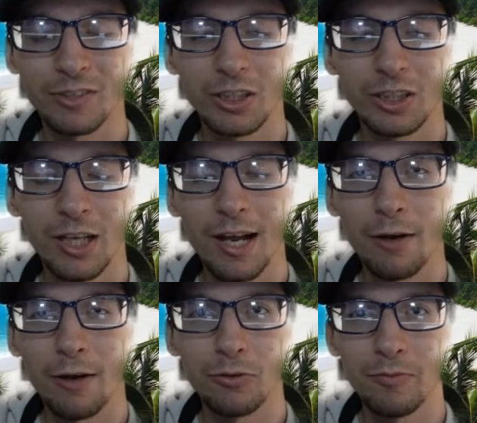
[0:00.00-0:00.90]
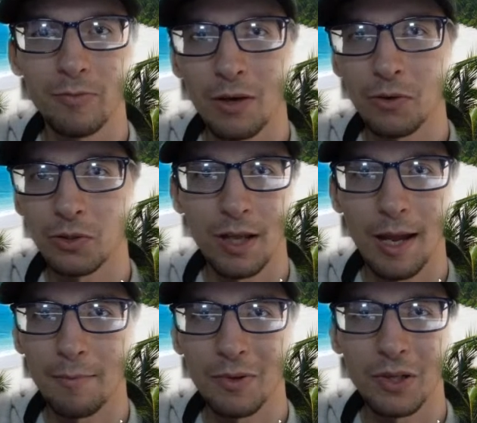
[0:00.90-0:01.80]
yeah, I will
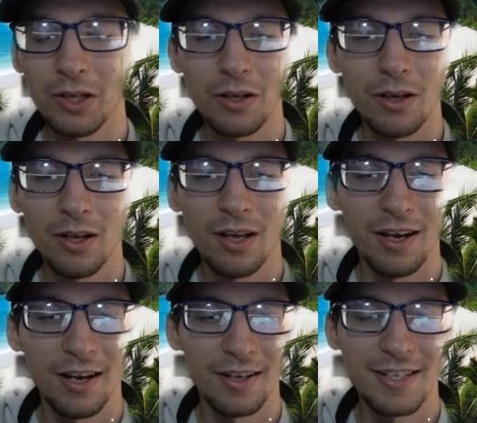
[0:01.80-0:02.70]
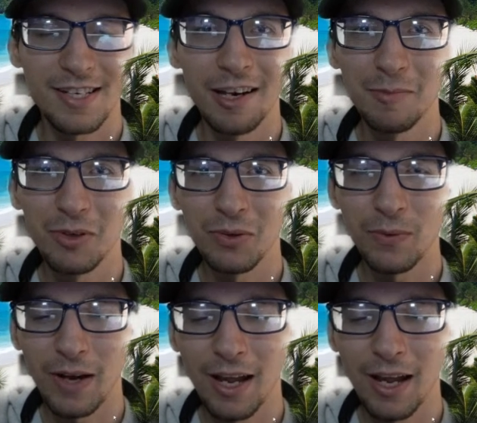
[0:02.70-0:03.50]
happily send them your way.